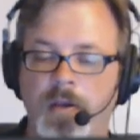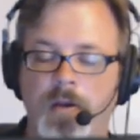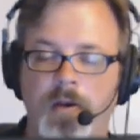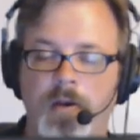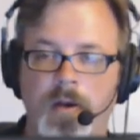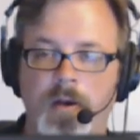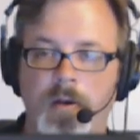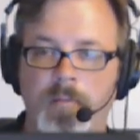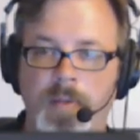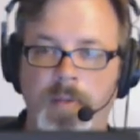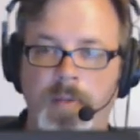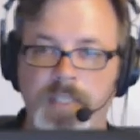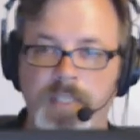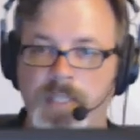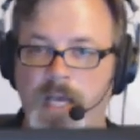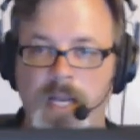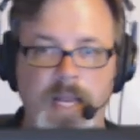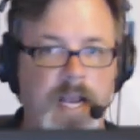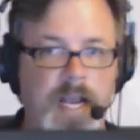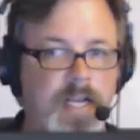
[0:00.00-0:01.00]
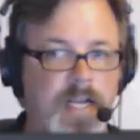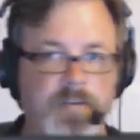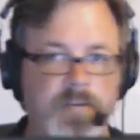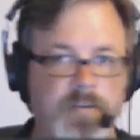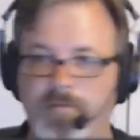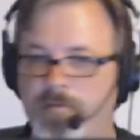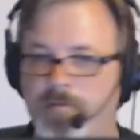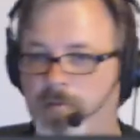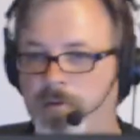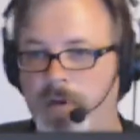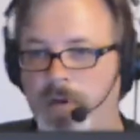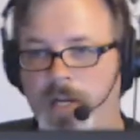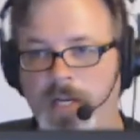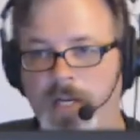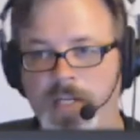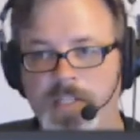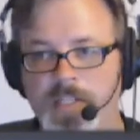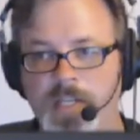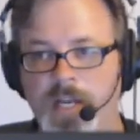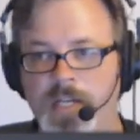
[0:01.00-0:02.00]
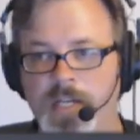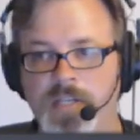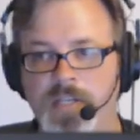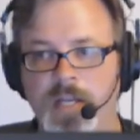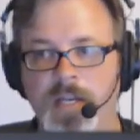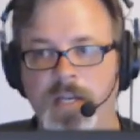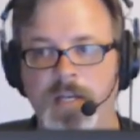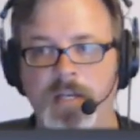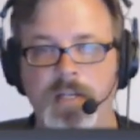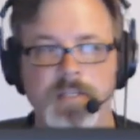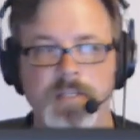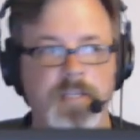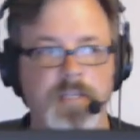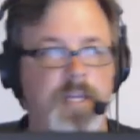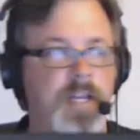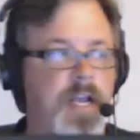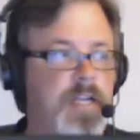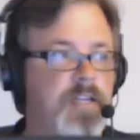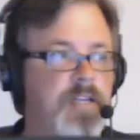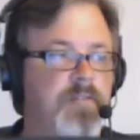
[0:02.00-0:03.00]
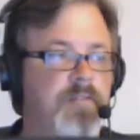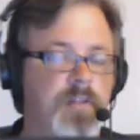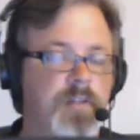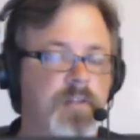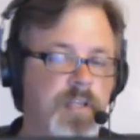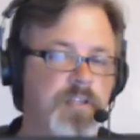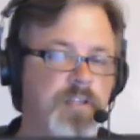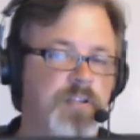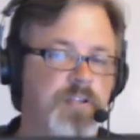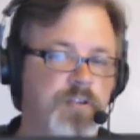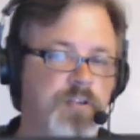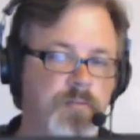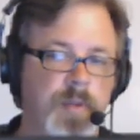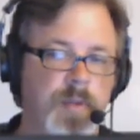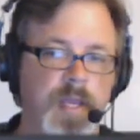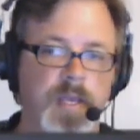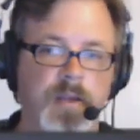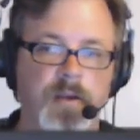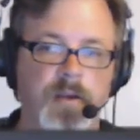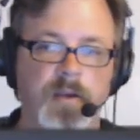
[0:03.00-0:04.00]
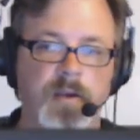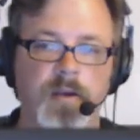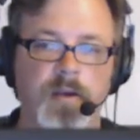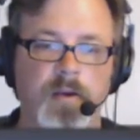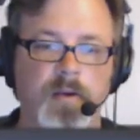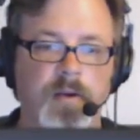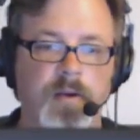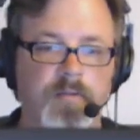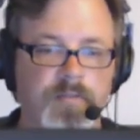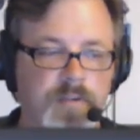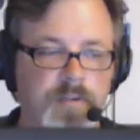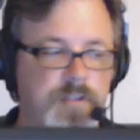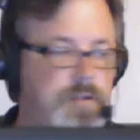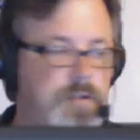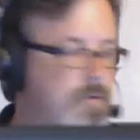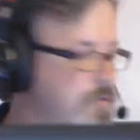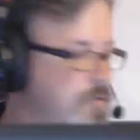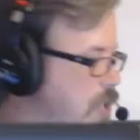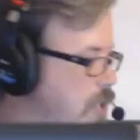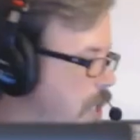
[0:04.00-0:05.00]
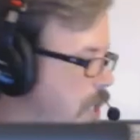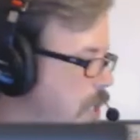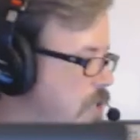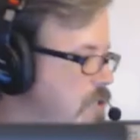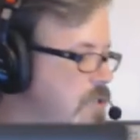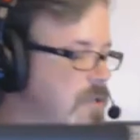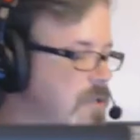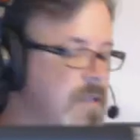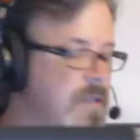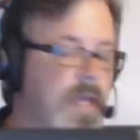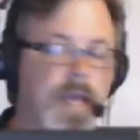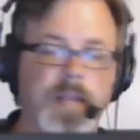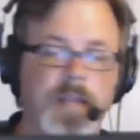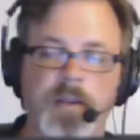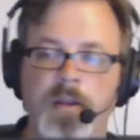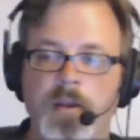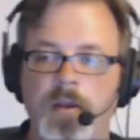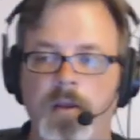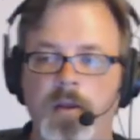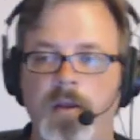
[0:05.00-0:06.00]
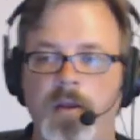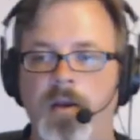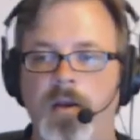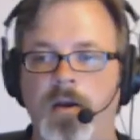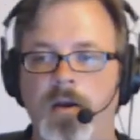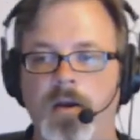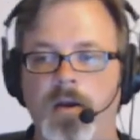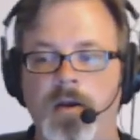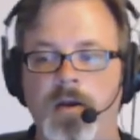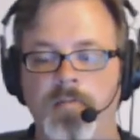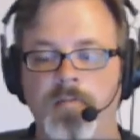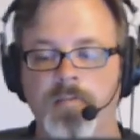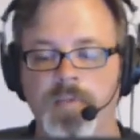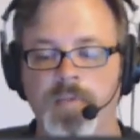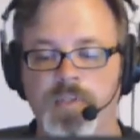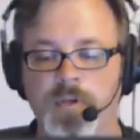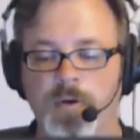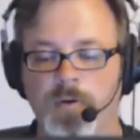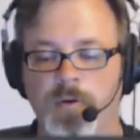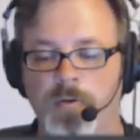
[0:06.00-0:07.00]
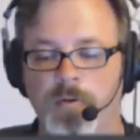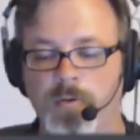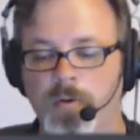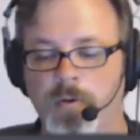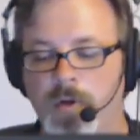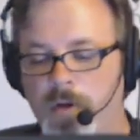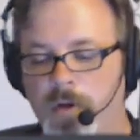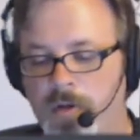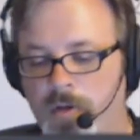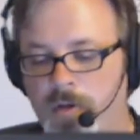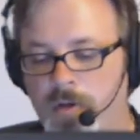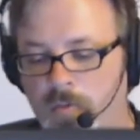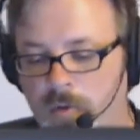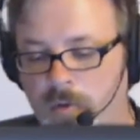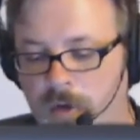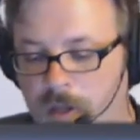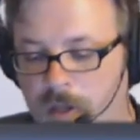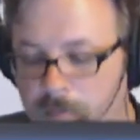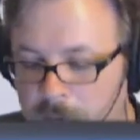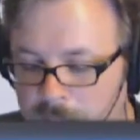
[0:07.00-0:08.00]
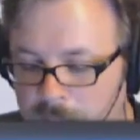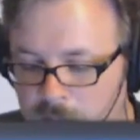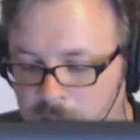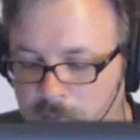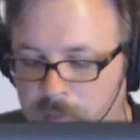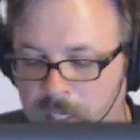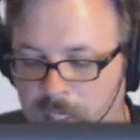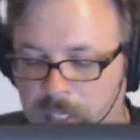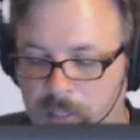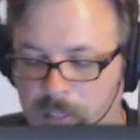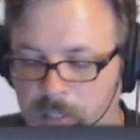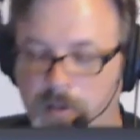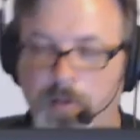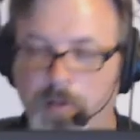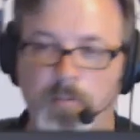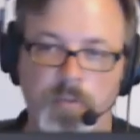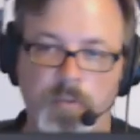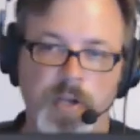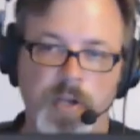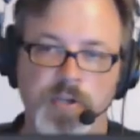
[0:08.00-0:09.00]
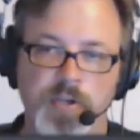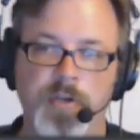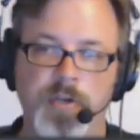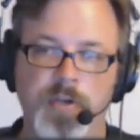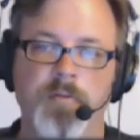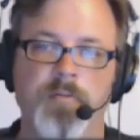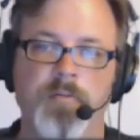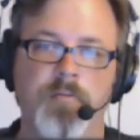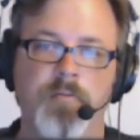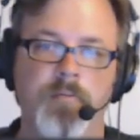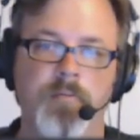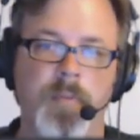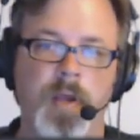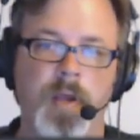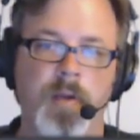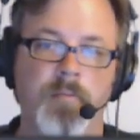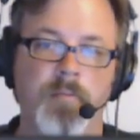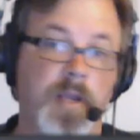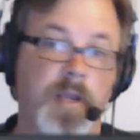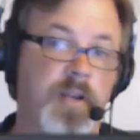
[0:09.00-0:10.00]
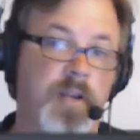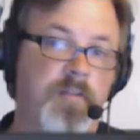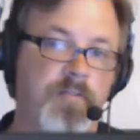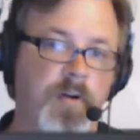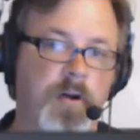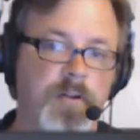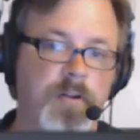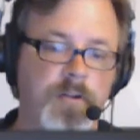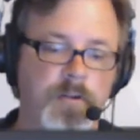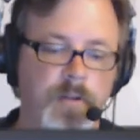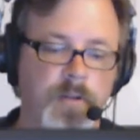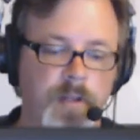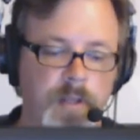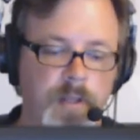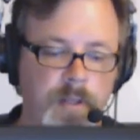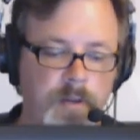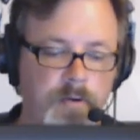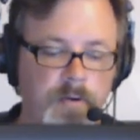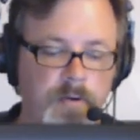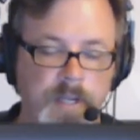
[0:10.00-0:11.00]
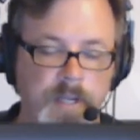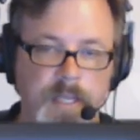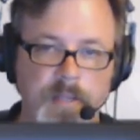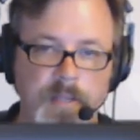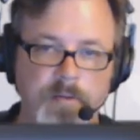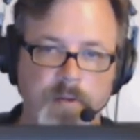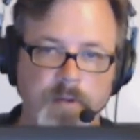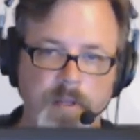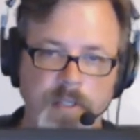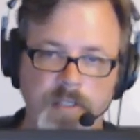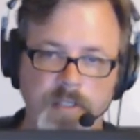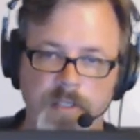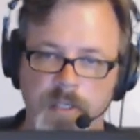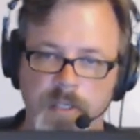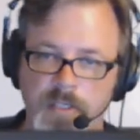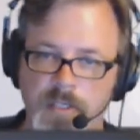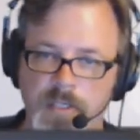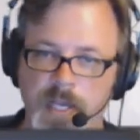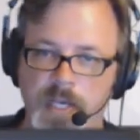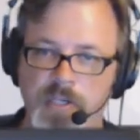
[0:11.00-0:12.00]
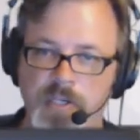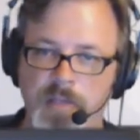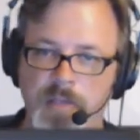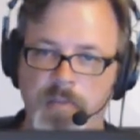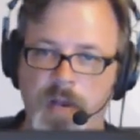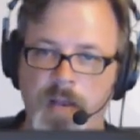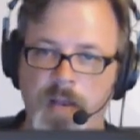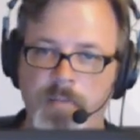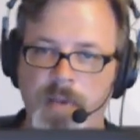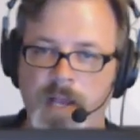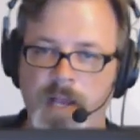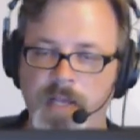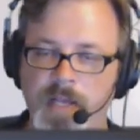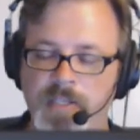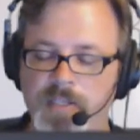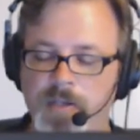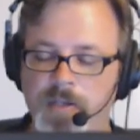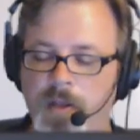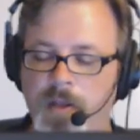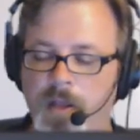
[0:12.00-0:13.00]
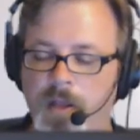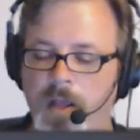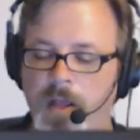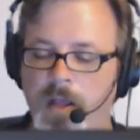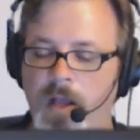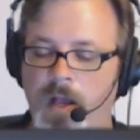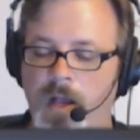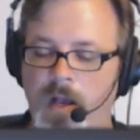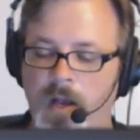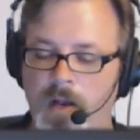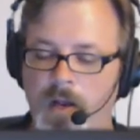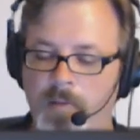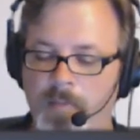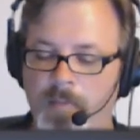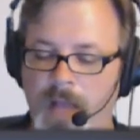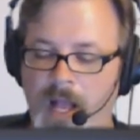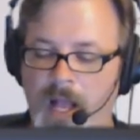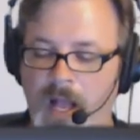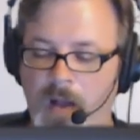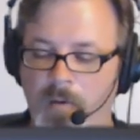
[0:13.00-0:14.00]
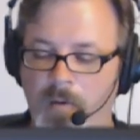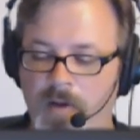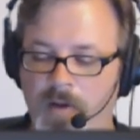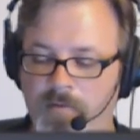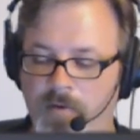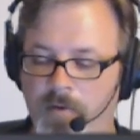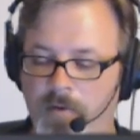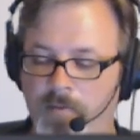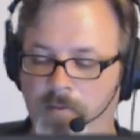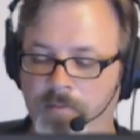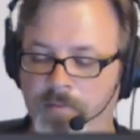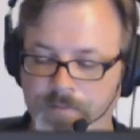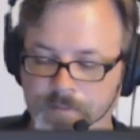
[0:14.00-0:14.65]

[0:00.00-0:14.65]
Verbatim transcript: um, it's not active for any stage setting. It's not active unless you make uh, a physical change to that. Um, so don't worry about there being compression um, by default. It, there, it's, it's actually bypassed. Um, however,